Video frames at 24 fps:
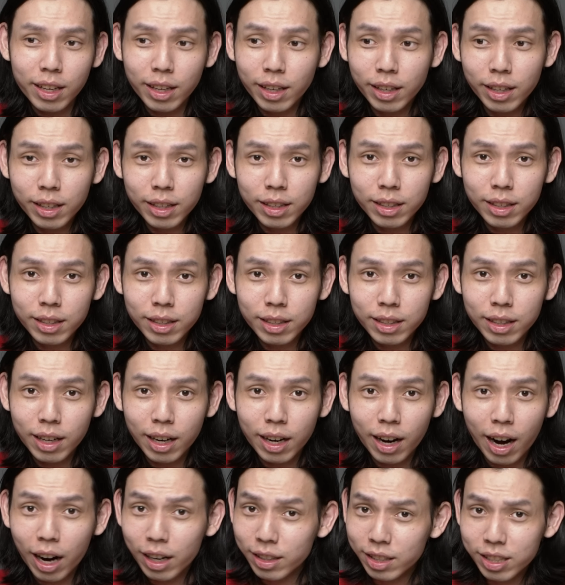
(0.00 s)
a
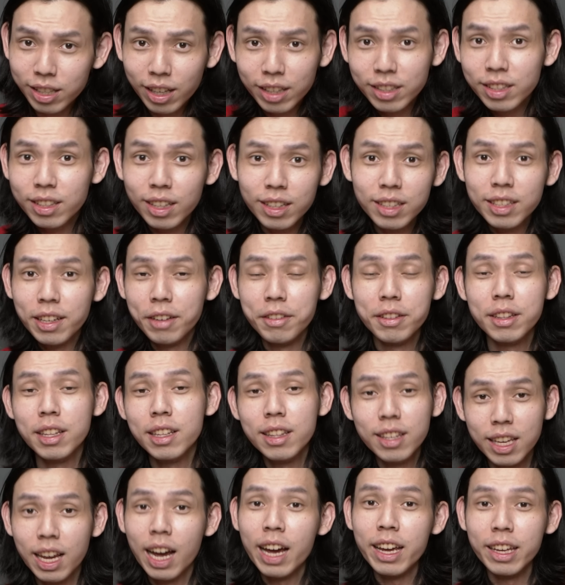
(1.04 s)
RTX 3070
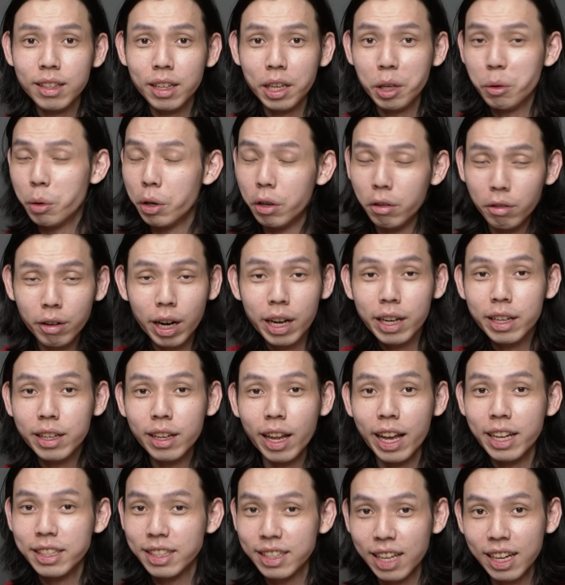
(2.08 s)
Ti. It will run
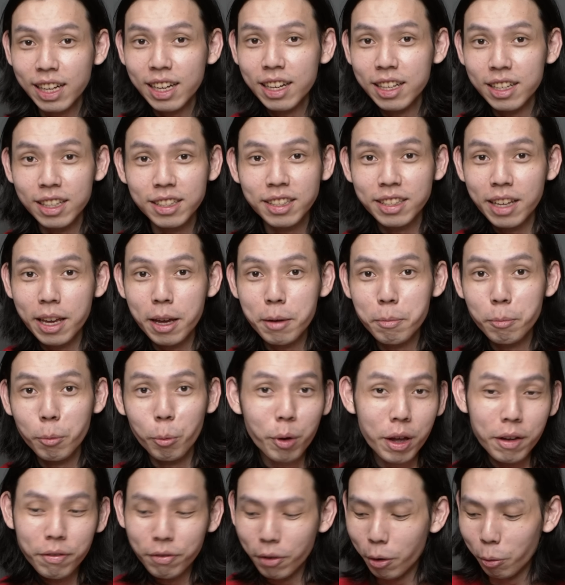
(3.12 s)
exactly the same
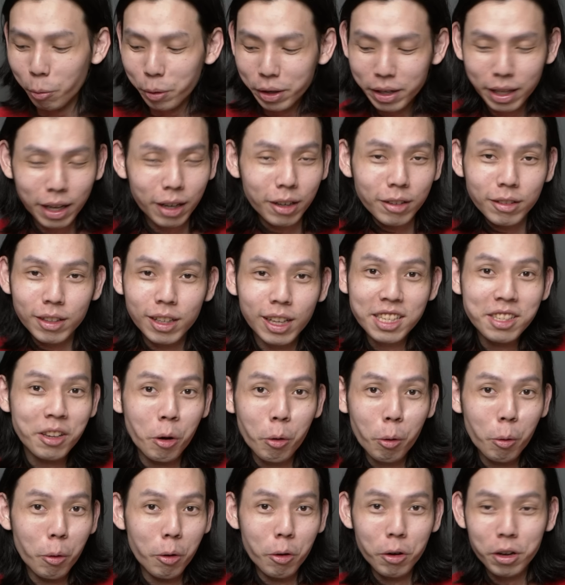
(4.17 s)
with or without these
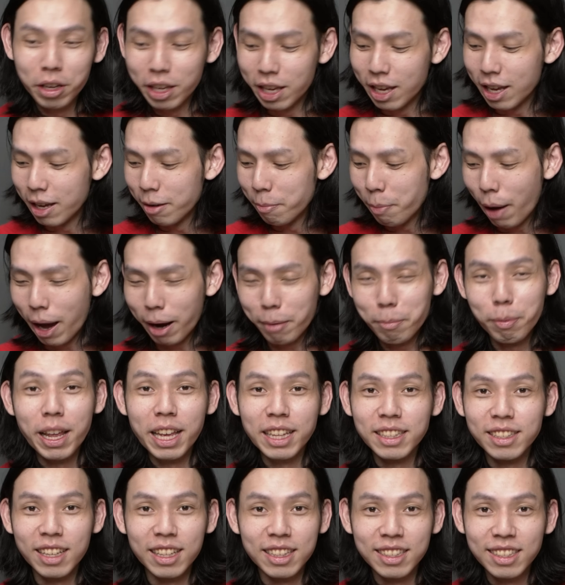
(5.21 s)
cool looking
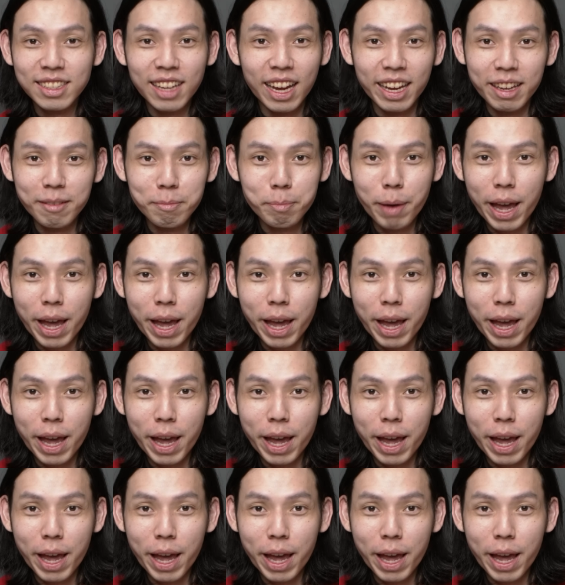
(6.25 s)
backplates and side